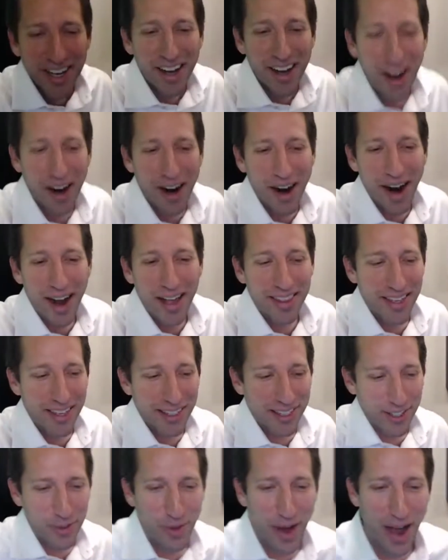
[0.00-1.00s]
All right. This
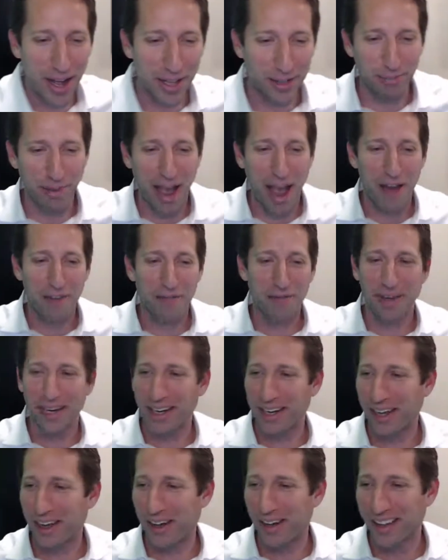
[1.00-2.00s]
is why it's bad for me
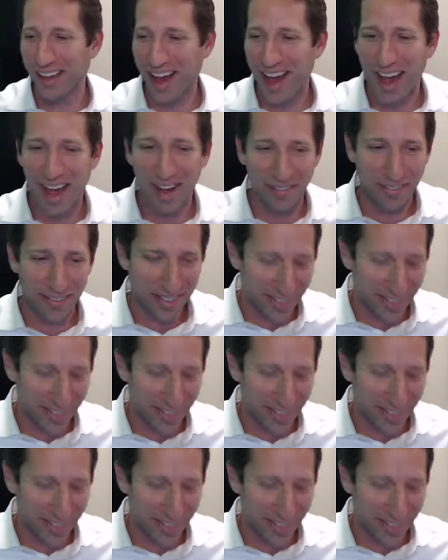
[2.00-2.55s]
to go live.